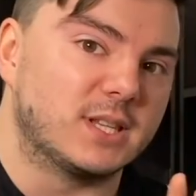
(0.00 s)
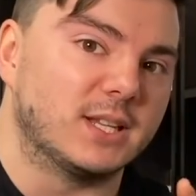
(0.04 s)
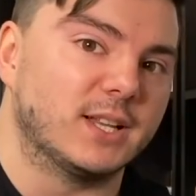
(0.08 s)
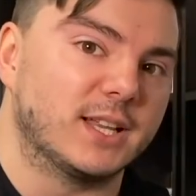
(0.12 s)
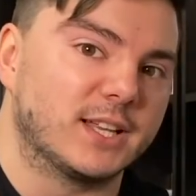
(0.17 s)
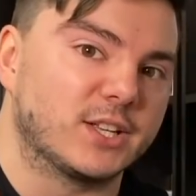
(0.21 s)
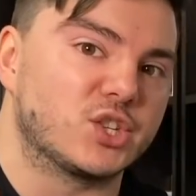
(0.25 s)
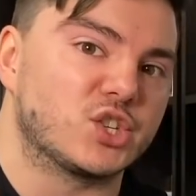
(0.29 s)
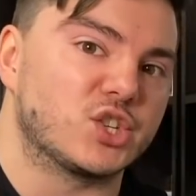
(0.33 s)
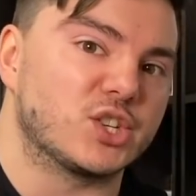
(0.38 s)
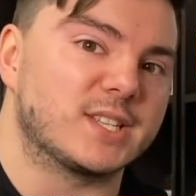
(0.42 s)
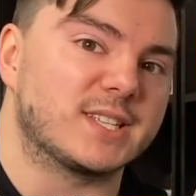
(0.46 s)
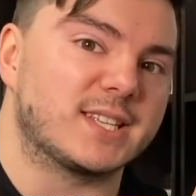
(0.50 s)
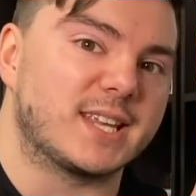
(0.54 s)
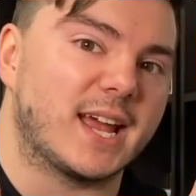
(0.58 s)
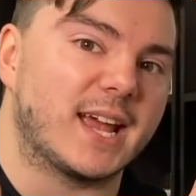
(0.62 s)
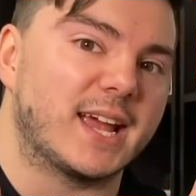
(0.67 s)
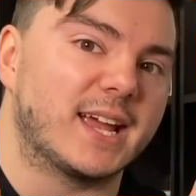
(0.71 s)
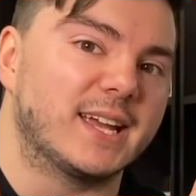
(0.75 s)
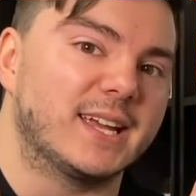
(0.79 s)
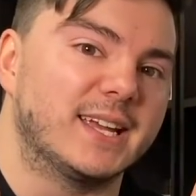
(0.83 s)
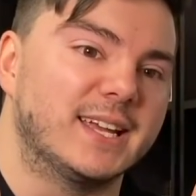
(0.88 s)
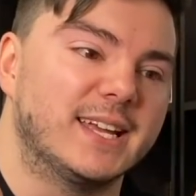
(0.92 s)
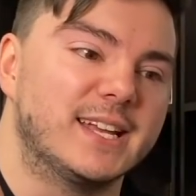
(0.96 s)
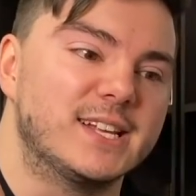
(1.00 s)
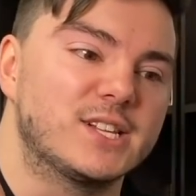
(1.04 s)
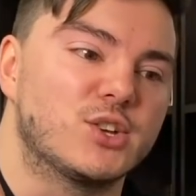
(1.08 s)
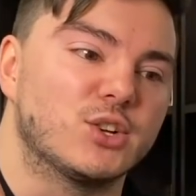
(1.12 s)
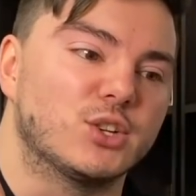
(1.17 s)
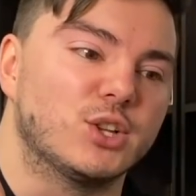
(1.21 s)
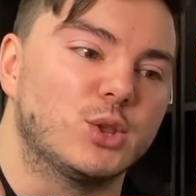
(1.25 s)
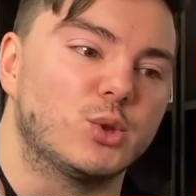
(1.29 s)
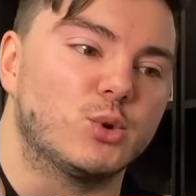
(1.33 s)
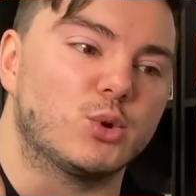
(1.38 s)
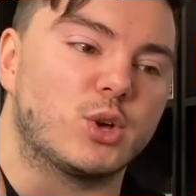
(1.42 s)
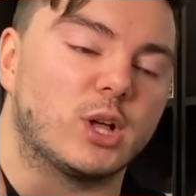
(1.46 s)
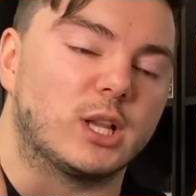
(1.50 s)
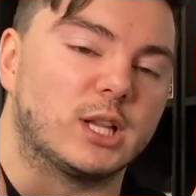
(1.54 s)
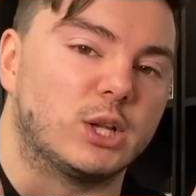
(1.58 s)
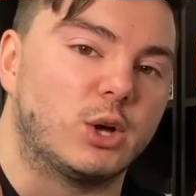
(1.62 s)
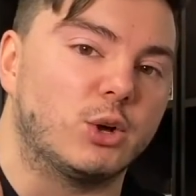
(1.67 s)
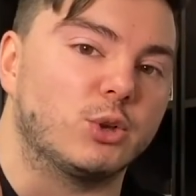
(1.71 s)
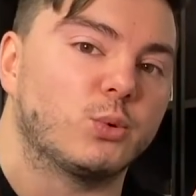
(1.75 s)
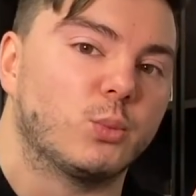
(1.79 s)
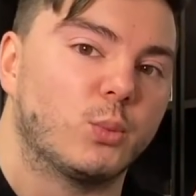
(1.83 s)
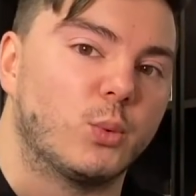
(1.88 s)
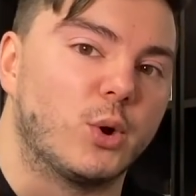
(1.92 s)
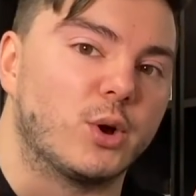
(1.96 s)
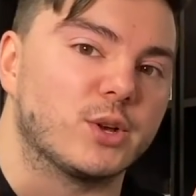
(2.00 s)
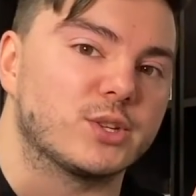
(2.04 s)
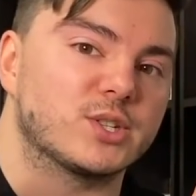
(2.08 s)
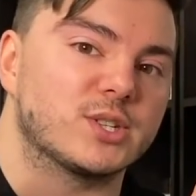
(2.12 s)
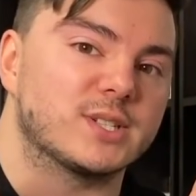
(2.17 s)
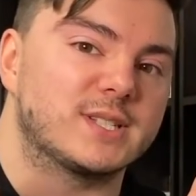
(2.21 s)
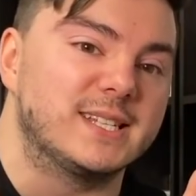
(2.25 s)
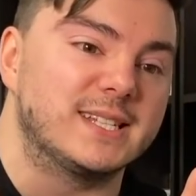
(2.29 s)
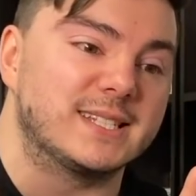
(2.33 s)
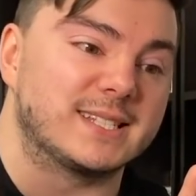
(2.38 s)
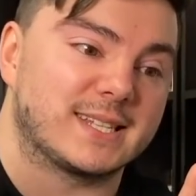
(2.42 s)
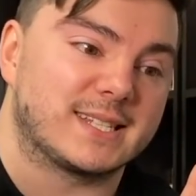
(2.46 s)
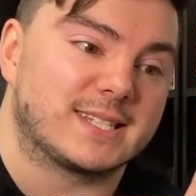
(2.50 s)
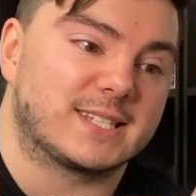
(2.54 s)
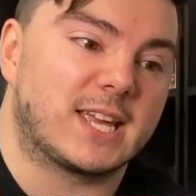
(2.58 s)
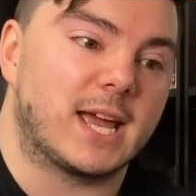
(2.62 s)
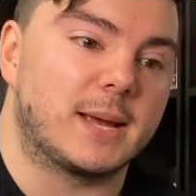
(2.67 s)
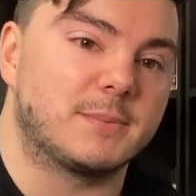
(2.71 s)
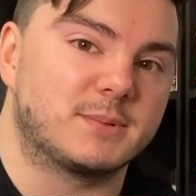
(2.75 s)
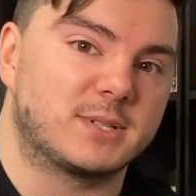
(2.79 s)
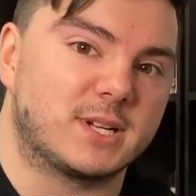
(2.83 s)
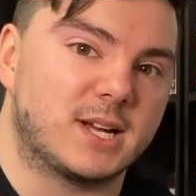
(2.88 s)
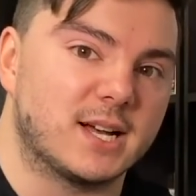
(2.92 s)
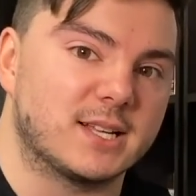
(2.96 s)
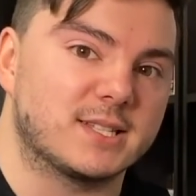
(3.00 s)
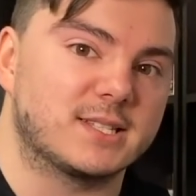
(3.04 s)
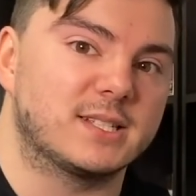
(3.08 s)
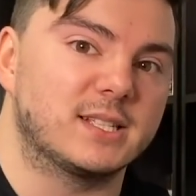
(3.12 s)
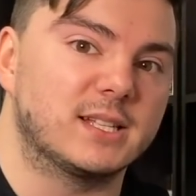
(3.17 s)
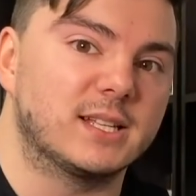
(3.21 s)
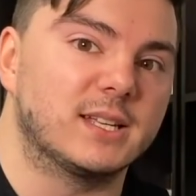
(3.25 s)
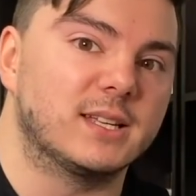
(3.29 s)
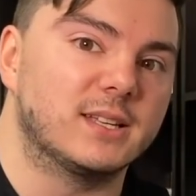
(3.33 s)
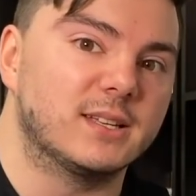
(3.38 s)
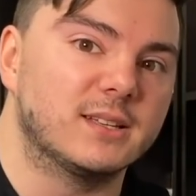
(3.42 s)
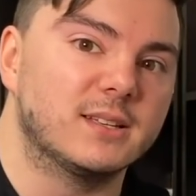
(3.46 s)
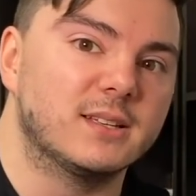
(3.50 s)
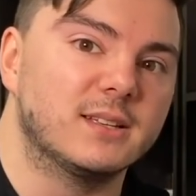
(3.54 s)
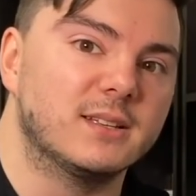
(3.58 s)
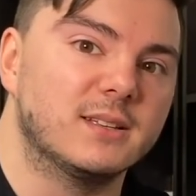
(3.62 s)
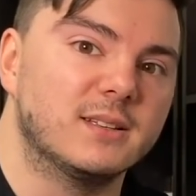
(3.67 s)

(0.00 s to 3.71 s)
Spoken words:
let's just say, he's gonna look a lot worse because he's escaped custody.